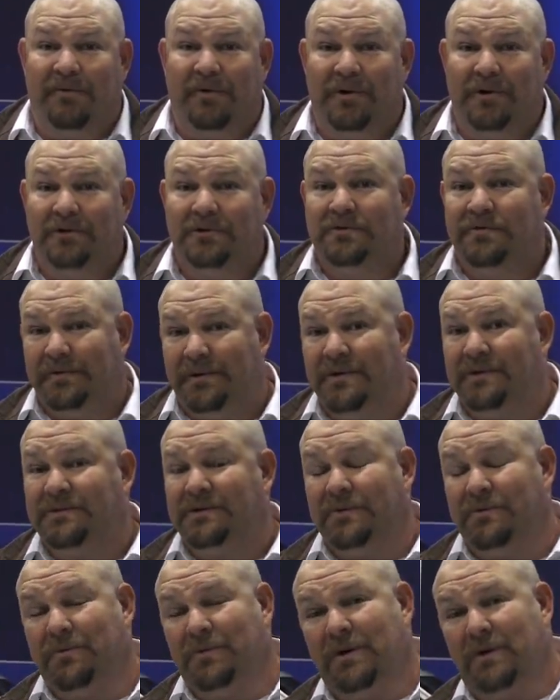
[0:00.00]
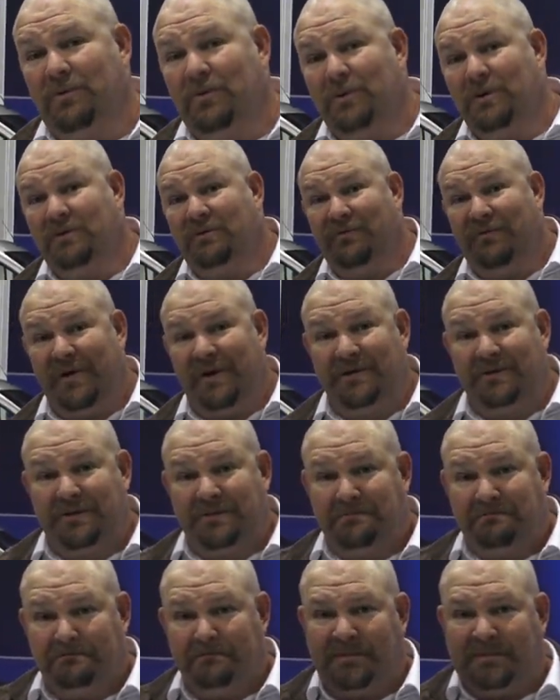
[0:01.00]
for news, views, and real world
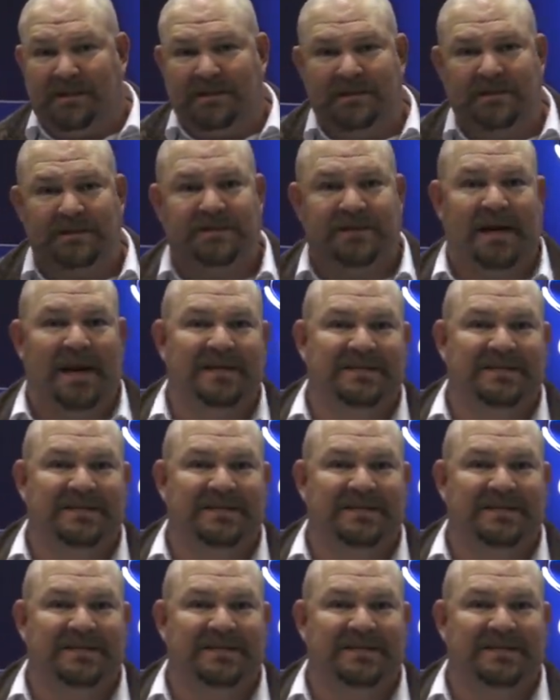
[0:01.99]
reviews. See you